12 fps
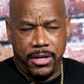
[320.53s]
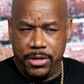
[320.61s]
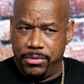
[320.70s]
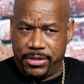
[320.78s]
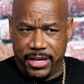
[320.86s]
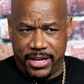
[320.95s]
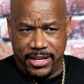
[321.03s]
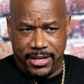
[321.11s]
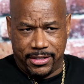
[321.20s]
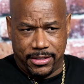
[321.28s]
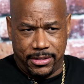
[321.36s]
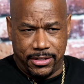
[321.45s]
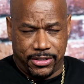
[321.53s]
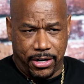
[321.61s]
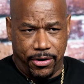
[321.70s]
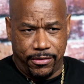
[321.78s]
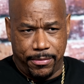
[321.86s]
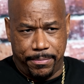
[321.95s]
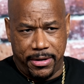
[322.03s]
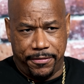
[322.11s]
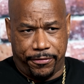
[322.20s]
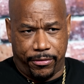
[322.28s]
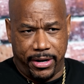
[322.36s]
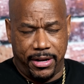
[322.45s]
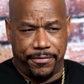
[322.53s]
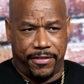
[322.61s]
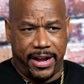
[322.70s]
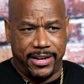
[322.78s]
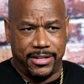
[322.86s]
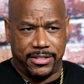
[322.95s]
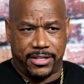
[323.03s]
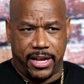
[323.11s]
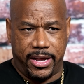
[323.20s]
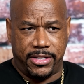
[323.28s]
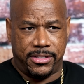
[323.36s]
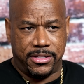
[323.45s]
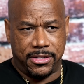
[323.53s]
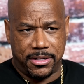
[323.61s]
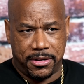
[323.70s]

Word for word: You think he doesn't deserve to be free and fighting his case?